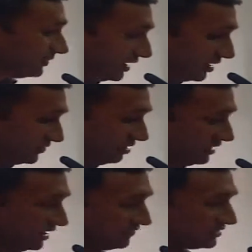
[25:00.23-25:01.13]
company
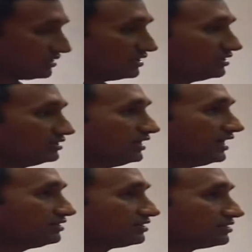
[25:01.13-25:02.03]
believes, that
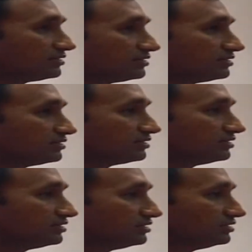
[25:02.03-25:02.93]

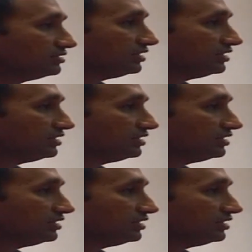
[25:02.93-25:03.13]
it